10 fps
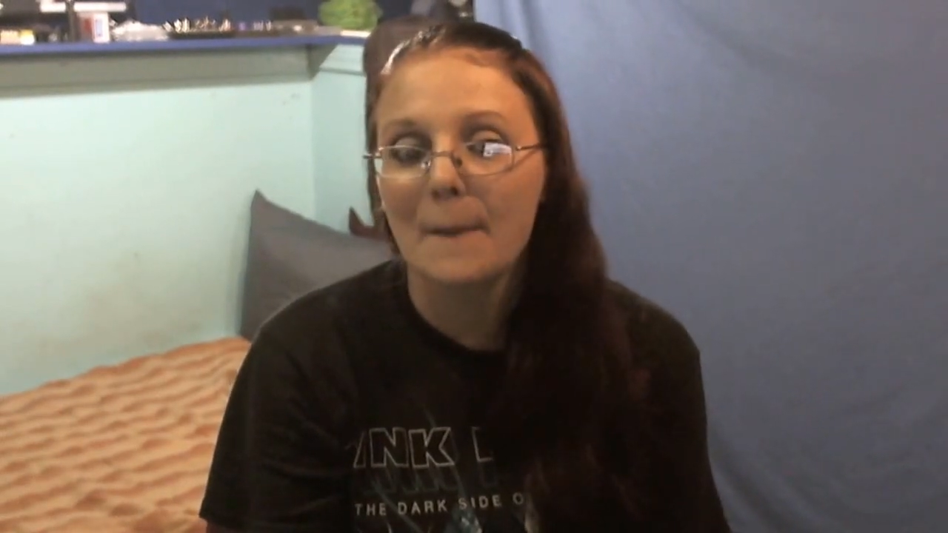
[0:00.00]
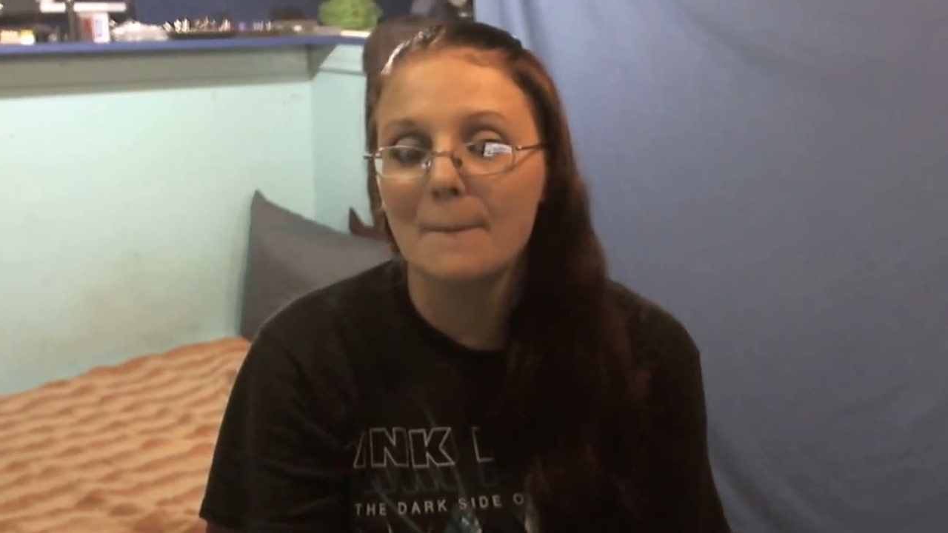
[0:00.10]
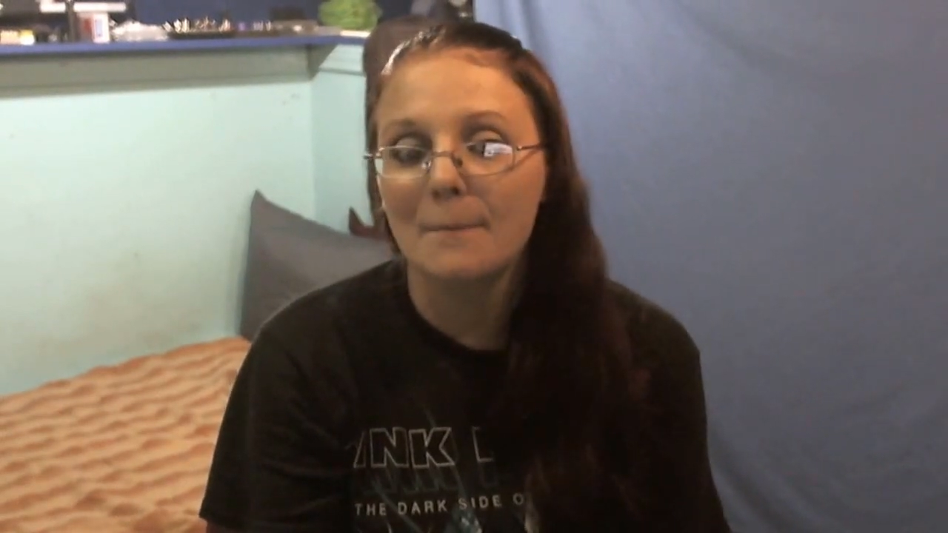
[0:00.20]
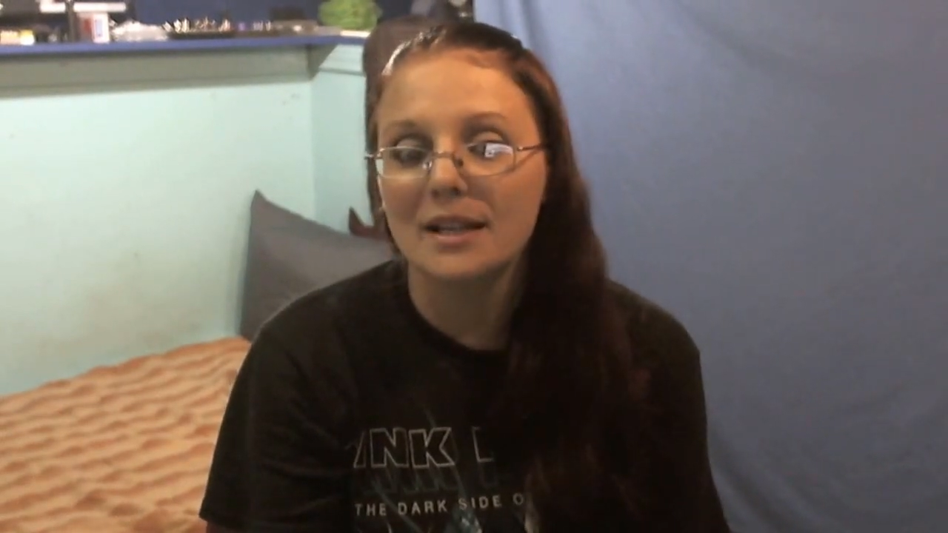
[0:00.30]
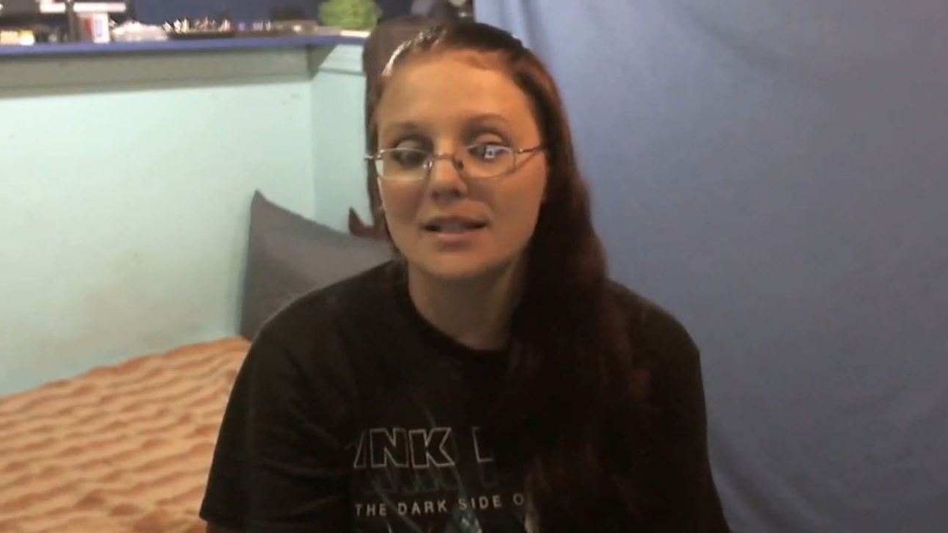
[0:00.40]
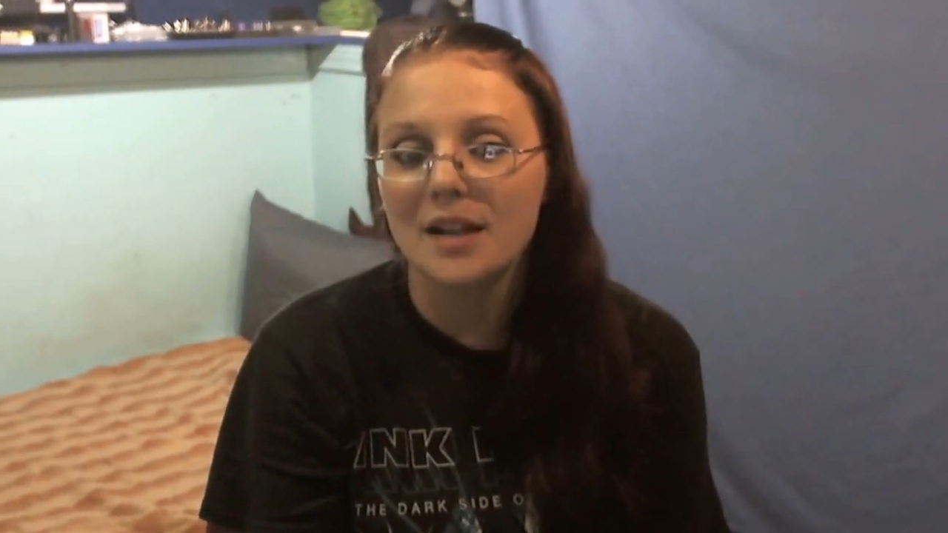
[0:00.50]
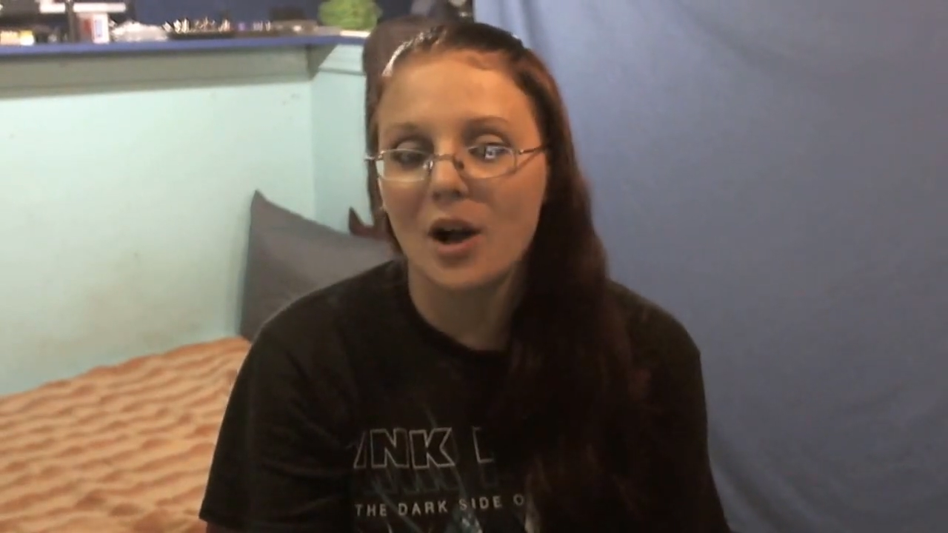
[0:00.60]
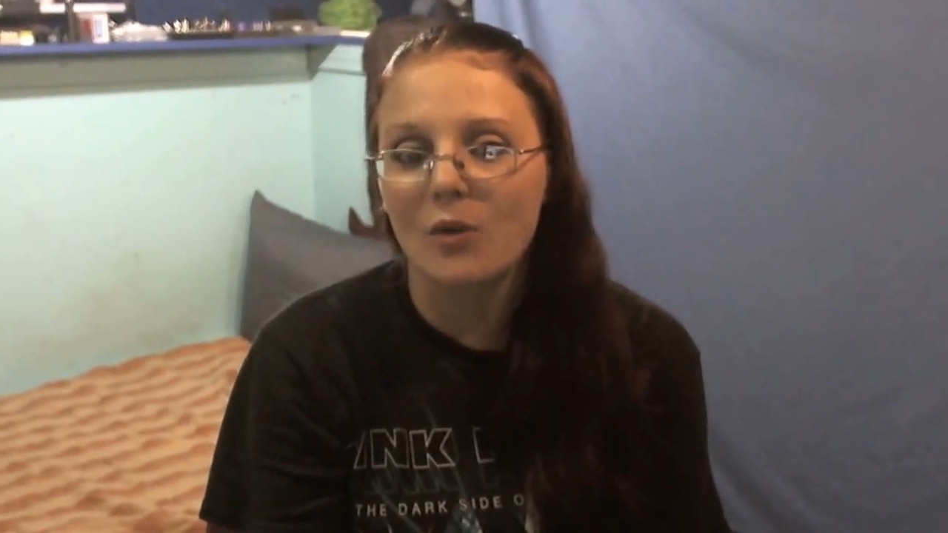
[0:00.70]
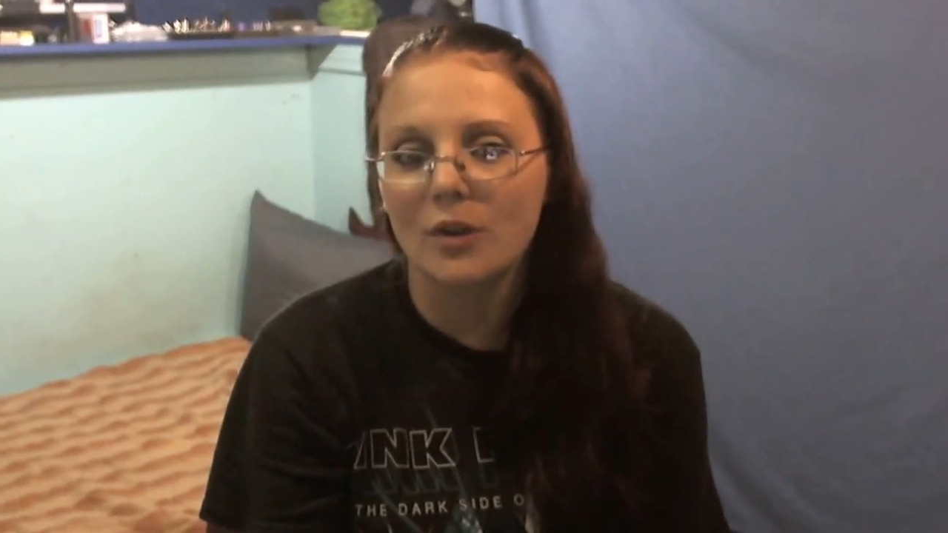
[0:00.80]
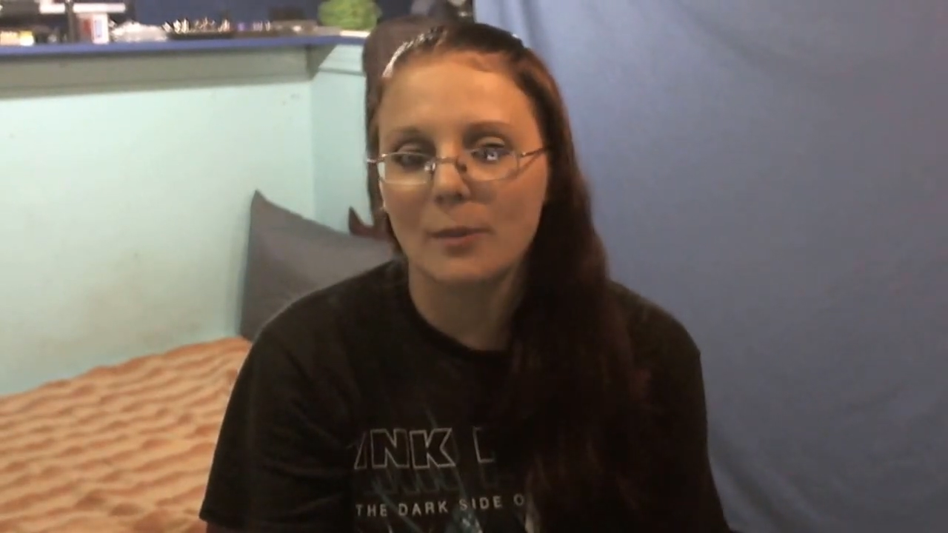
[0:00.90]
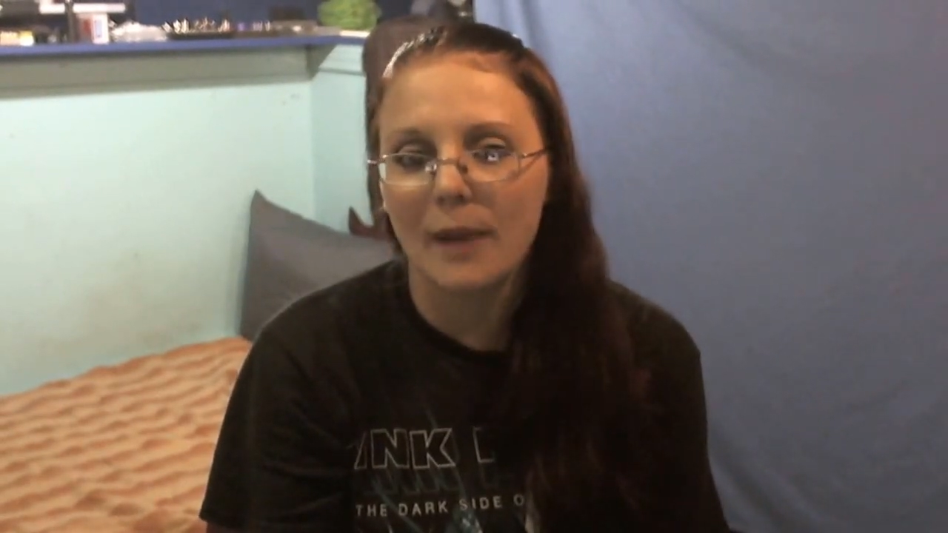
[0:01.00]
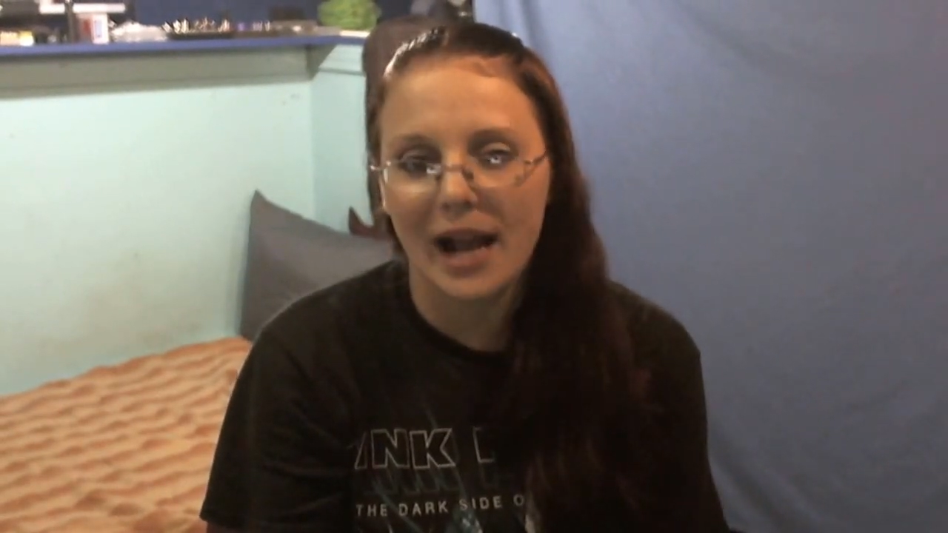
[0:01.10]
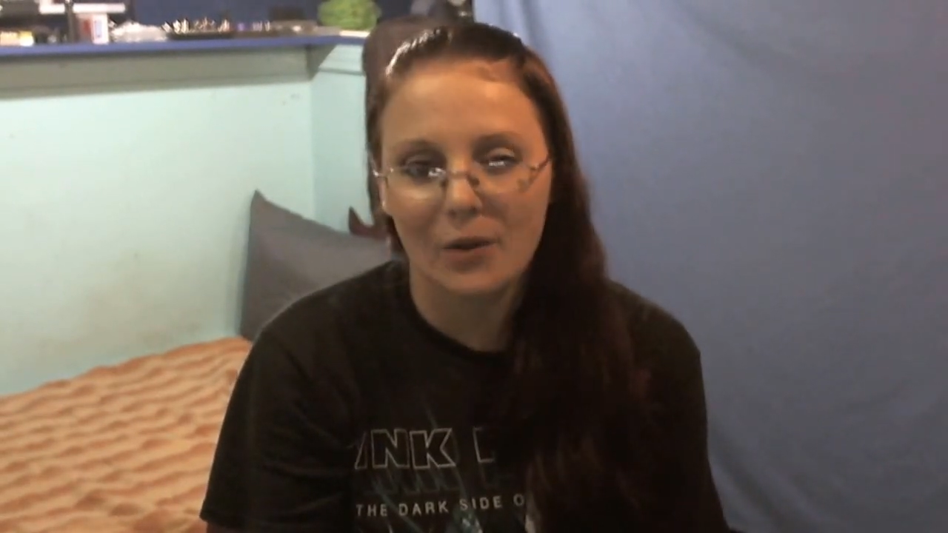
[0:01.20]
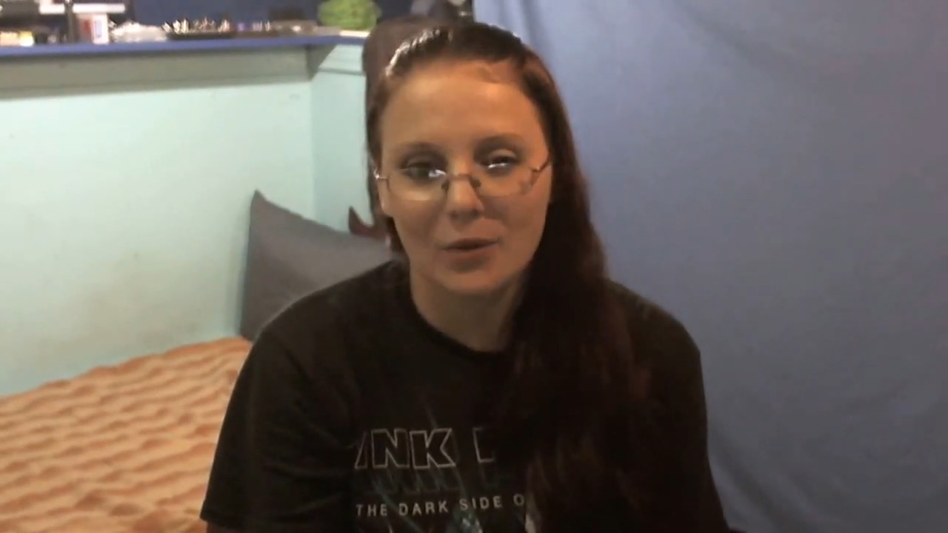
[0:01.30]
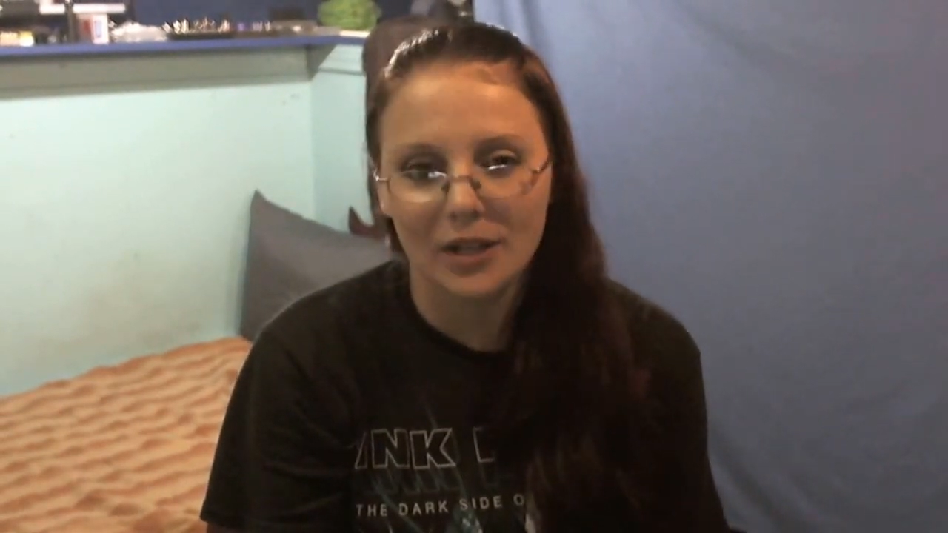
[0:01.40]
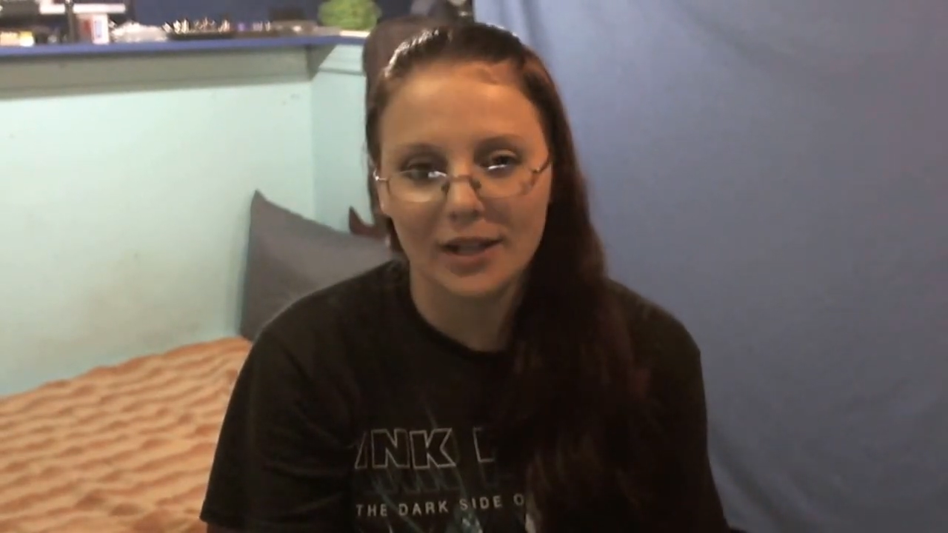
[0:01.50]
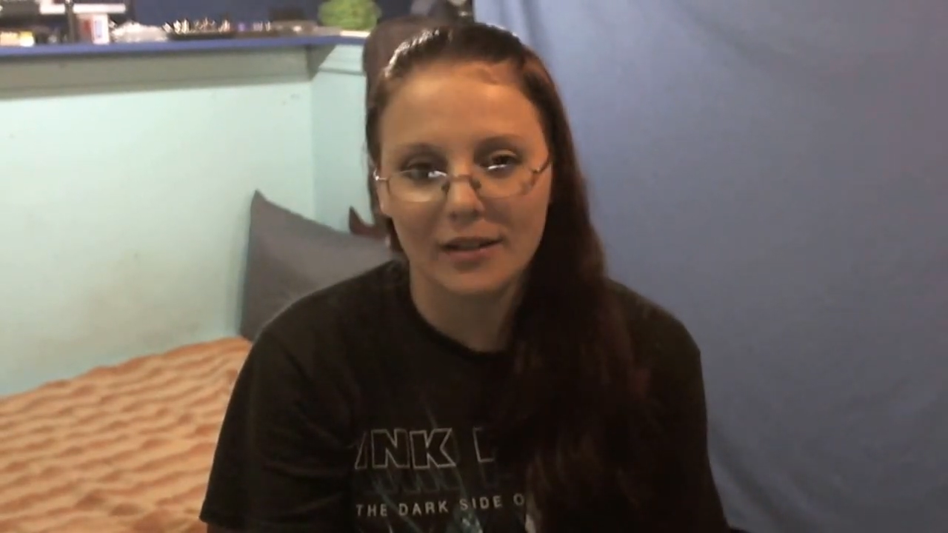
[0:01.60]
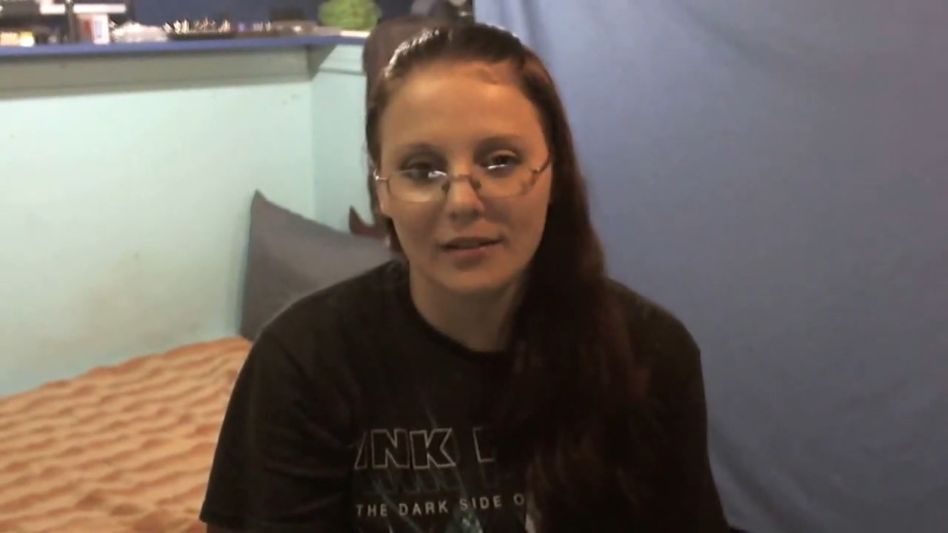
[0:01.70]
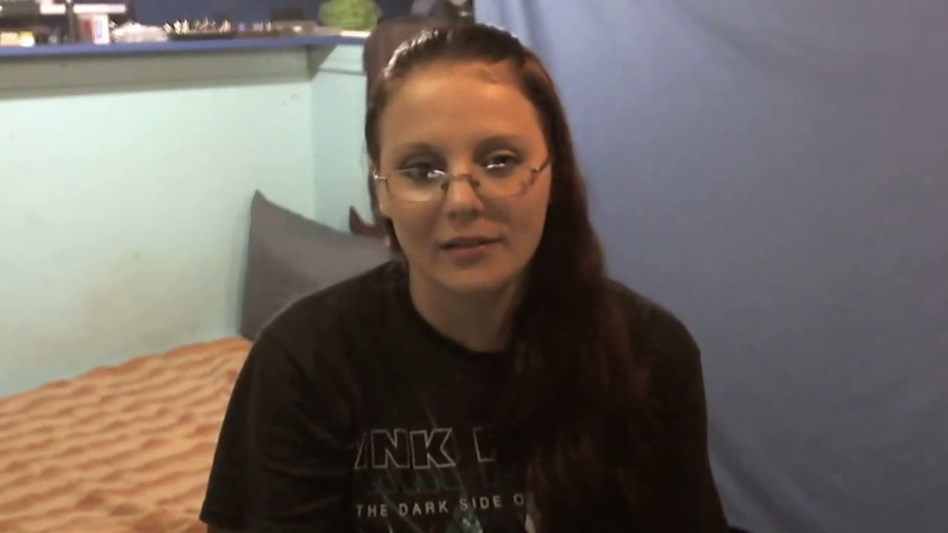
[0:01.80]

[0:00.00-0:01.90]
but it's not overpowering.